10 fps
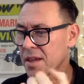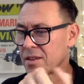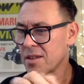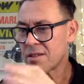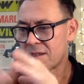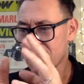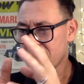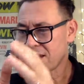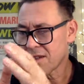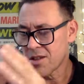the
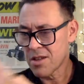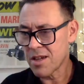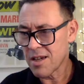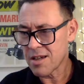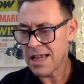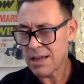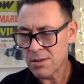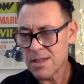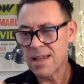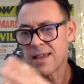
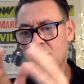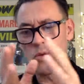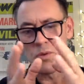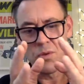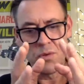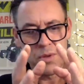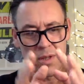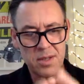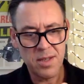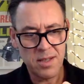counselling, or
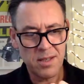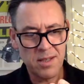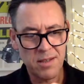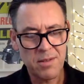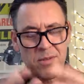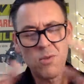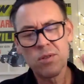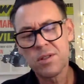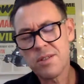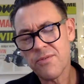that
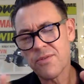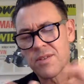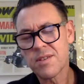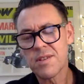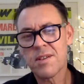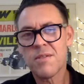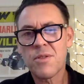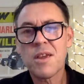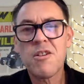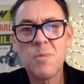all the different
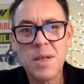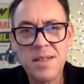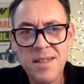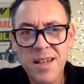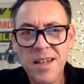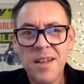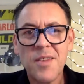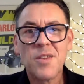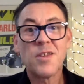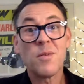therapies
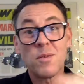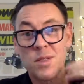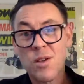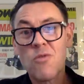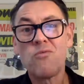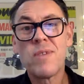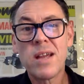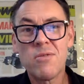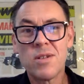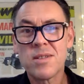that are so
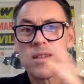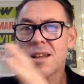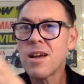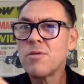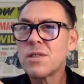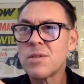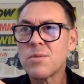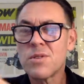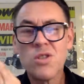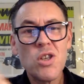rigorous. That coaching
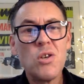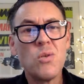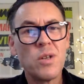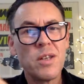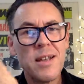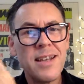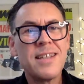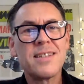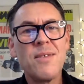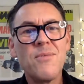was new and in
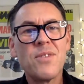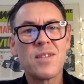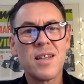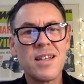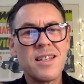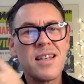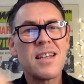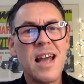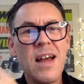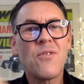its infancy, and it
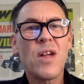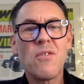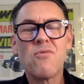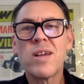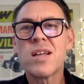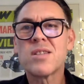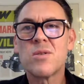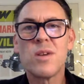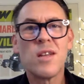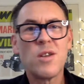didn't have that rigor
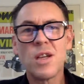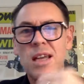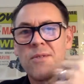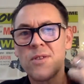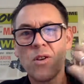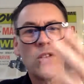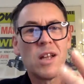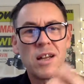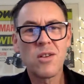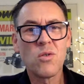to it. And you could have an
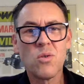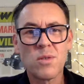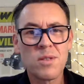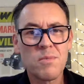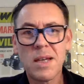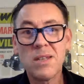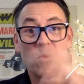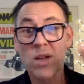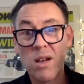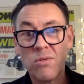online course that made
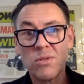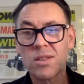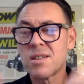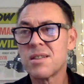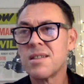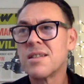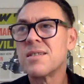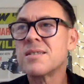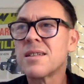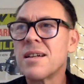you a coach suddenly.
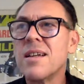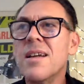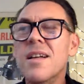It's like,